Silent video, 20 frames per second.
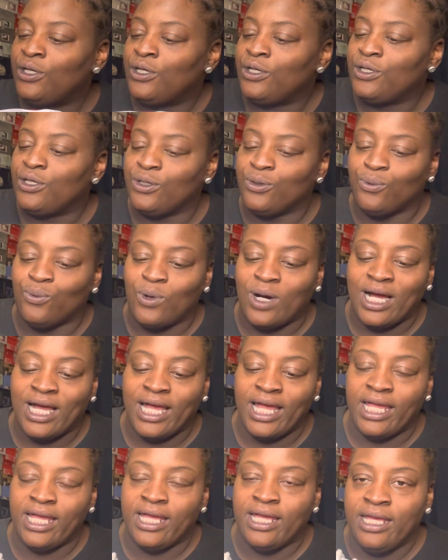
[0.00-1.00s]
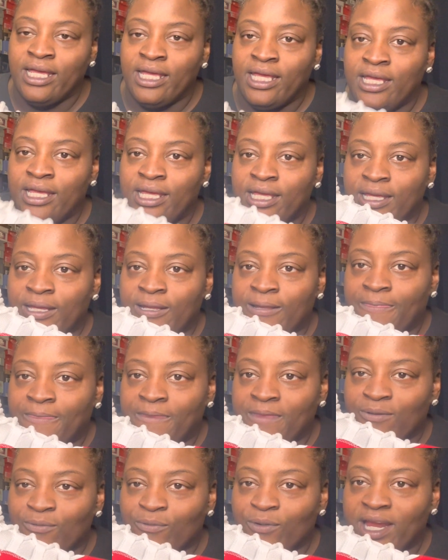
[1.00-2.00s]
your white,
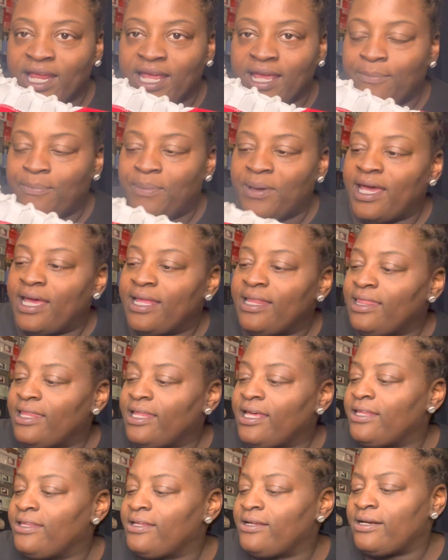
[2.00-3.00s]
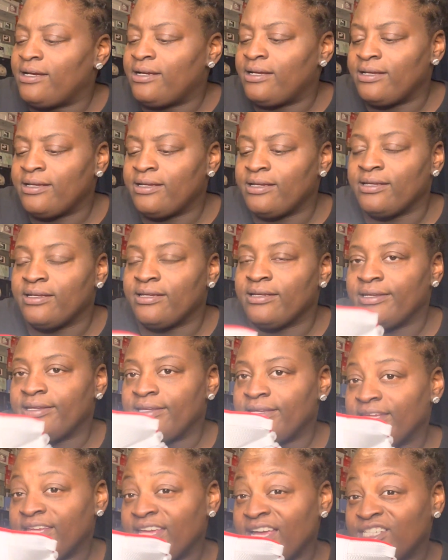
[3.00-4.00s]
red patent leather,
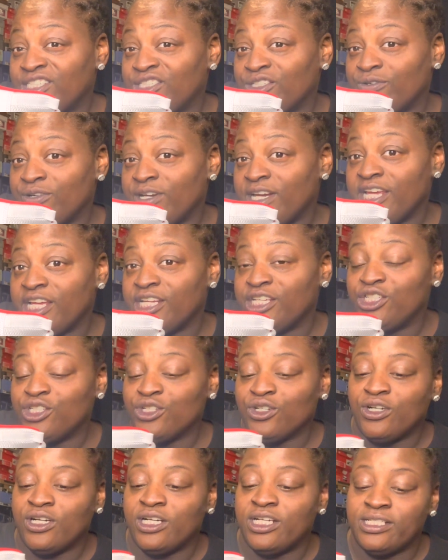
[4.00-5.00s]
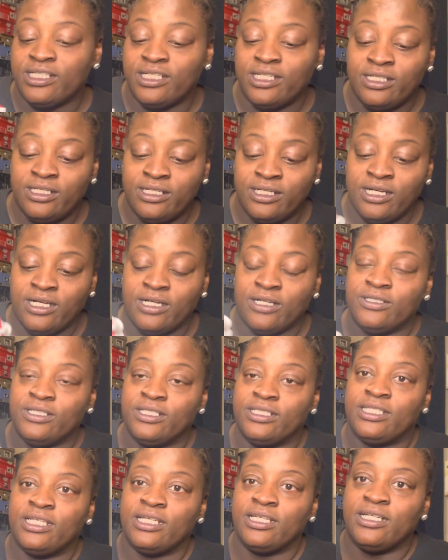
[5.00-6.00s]
got your red Jordan. On the
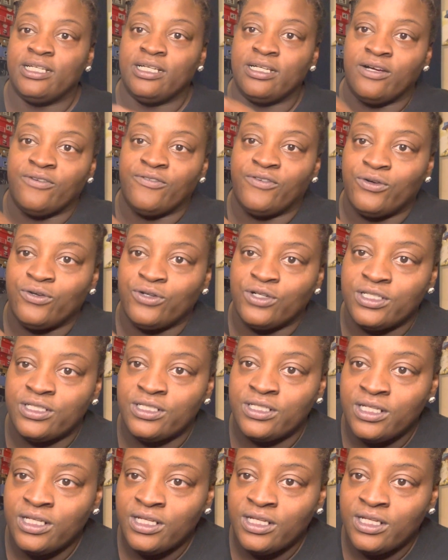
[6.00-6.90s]
tongue, of course,